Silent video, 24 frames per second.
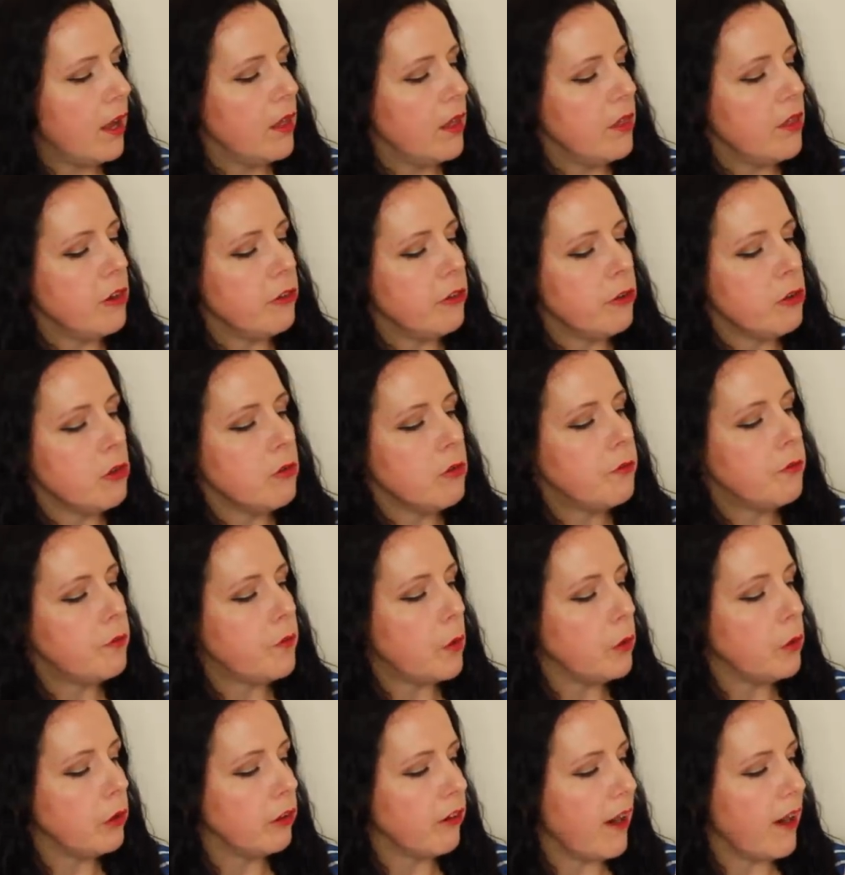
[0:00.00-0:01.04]
There's no
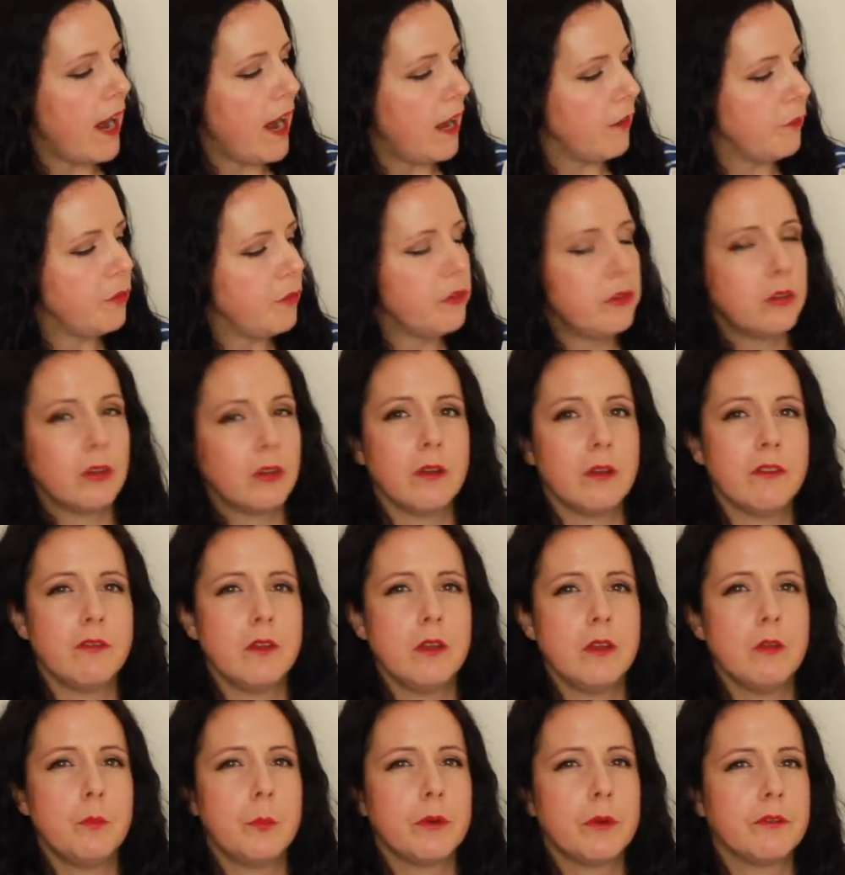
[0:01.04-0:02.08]
photographs, so if
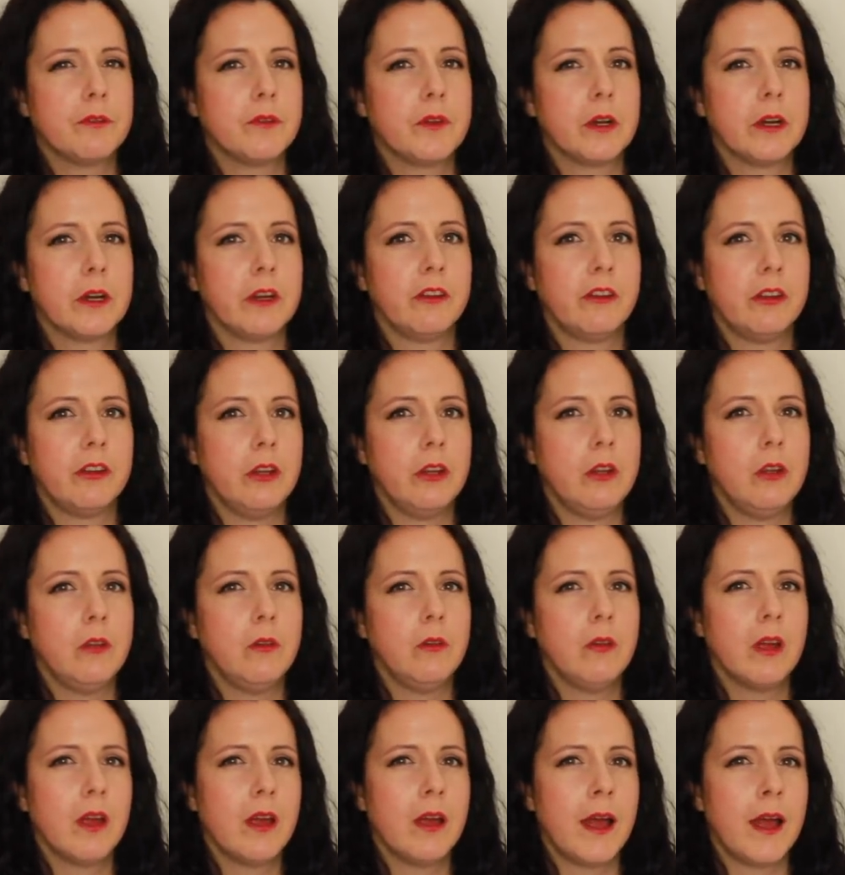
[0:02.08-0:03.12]
you prefer to
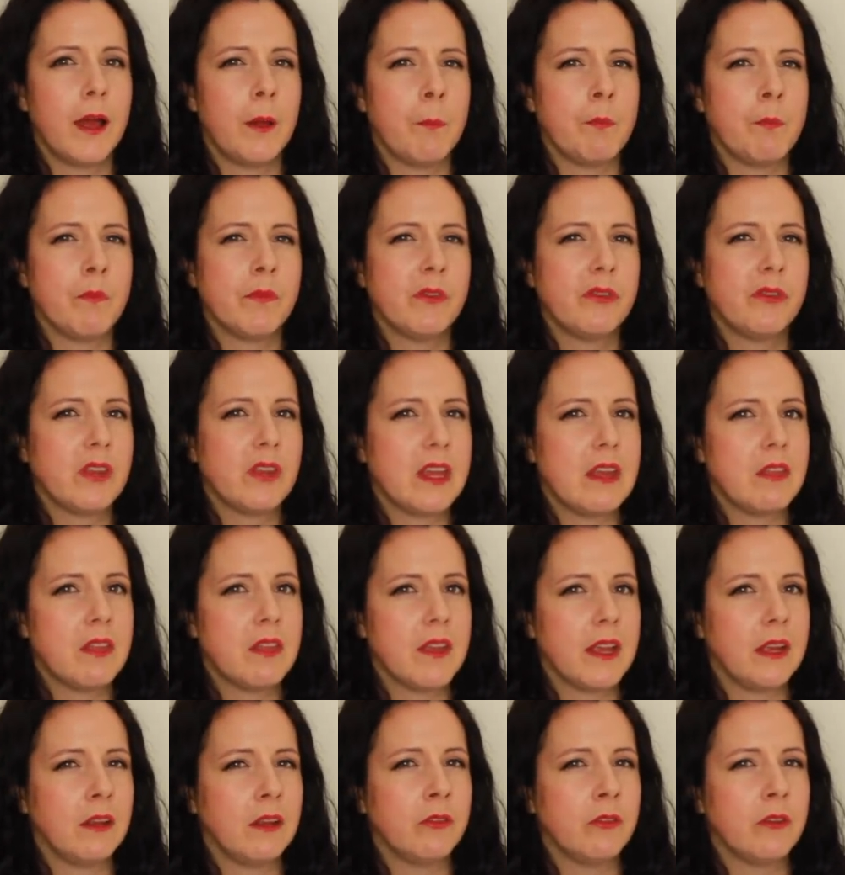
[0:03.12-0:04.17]
see
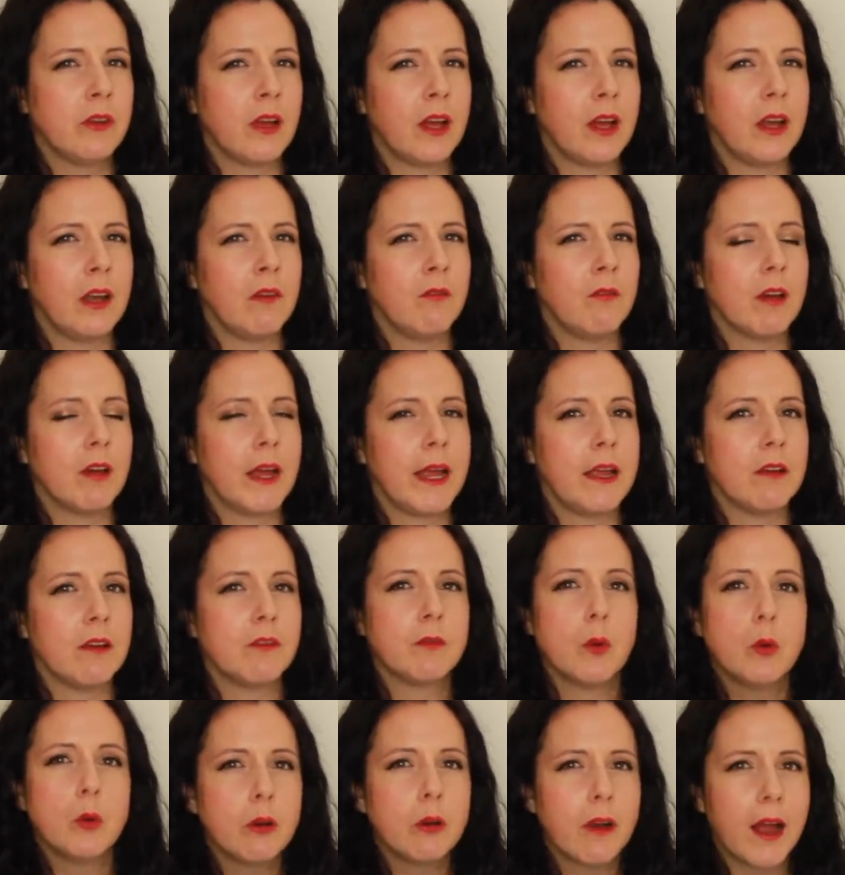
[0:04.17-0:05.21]
things done via
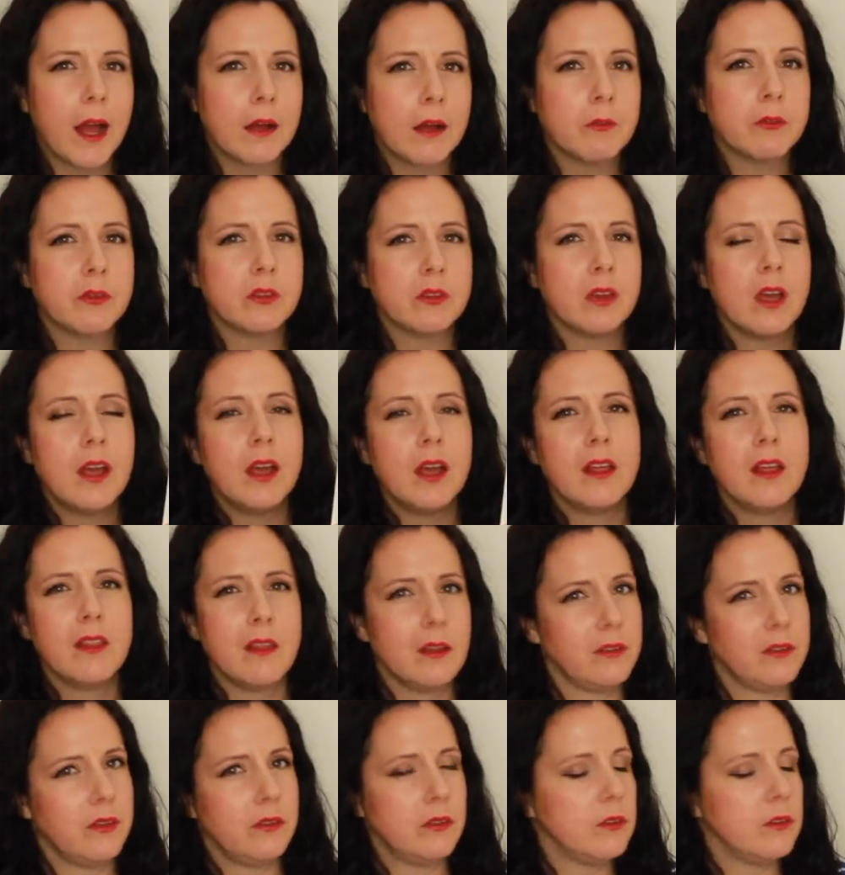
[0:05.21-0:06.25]
photographs,
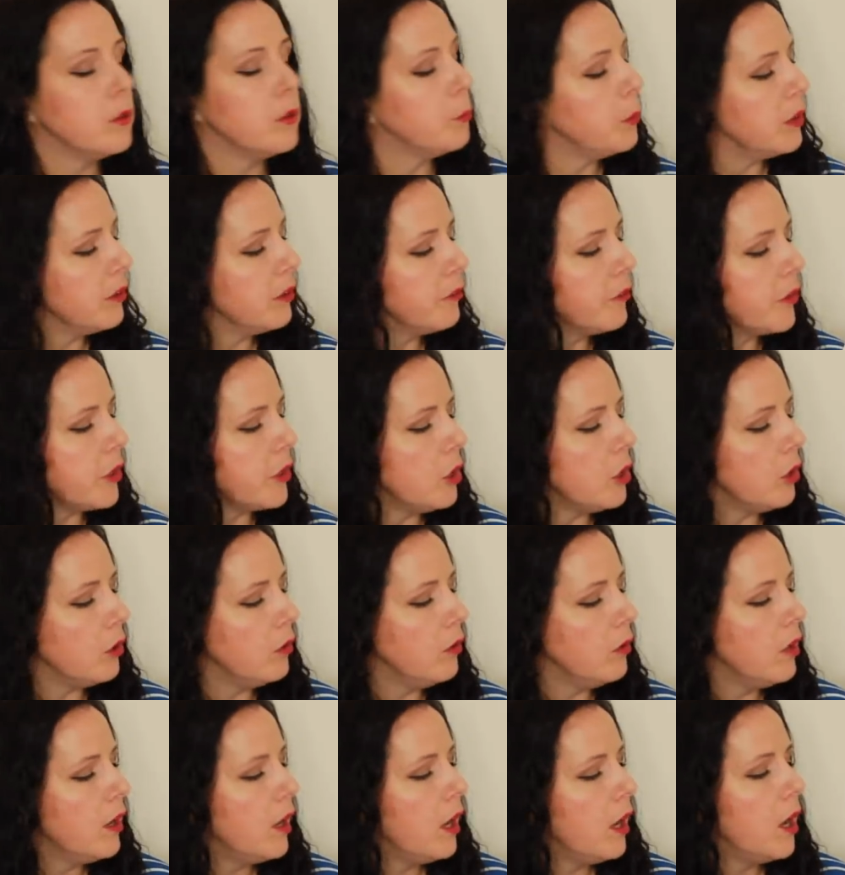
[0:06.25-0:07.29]
this isn't the book for you.